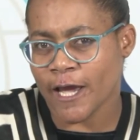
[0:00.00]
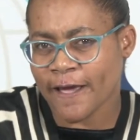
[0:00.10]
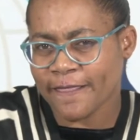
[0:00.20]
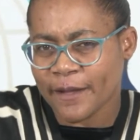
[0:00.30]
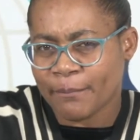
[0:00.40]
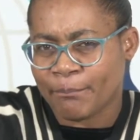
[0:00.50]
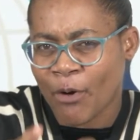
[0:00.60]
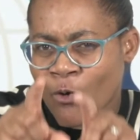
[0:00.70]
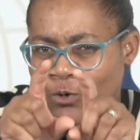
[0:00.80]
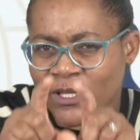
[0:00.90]
And the
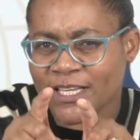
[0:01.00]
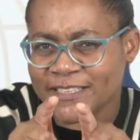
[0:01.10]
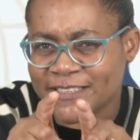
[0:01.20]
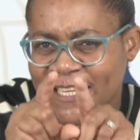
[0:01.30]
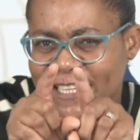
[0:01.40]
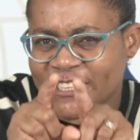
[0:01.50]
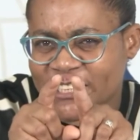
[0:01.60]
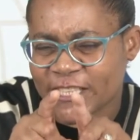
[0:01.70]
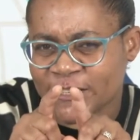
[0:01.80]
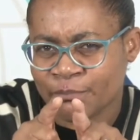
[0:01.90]
bone, this
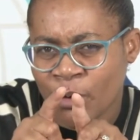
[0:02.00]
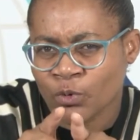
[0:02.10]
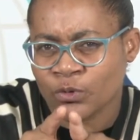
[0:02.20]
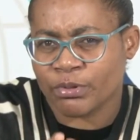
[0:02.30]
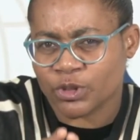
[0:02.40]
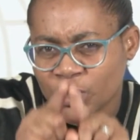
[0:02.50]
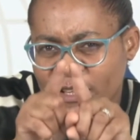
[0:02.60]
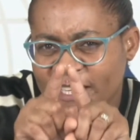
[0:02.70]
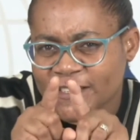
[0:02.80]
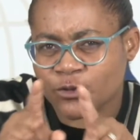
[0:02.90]
delicious bone
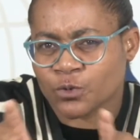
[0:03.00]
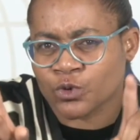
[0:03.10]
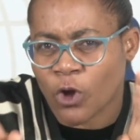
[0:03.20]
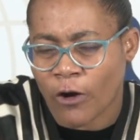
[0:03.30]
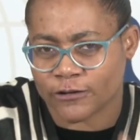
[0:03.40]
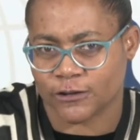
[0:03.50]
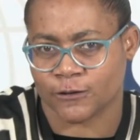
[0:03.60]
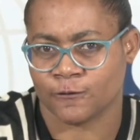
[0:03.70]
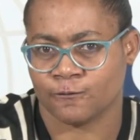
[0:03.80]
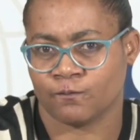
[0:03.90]
between these two
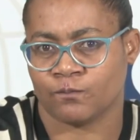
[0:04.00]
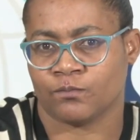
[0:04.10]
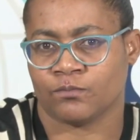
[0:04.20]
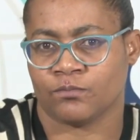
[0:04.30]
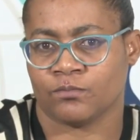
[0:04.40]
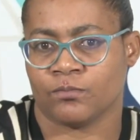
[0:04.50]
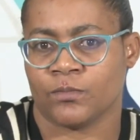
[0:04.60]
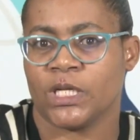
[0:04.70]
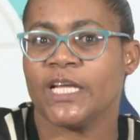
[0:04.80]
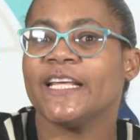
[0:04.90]
dogs,
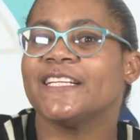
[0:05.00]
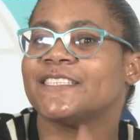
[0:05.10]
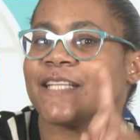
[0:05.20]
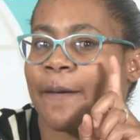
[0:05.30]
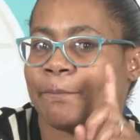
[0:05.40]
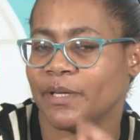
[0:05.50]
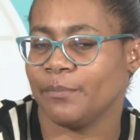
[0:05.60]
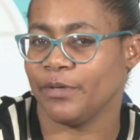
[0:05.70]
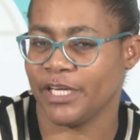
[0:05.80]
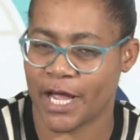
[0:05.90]
is
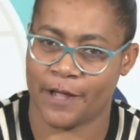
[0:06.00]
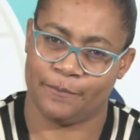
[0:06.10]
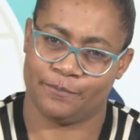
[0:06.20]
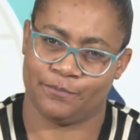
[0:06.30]
Namibia.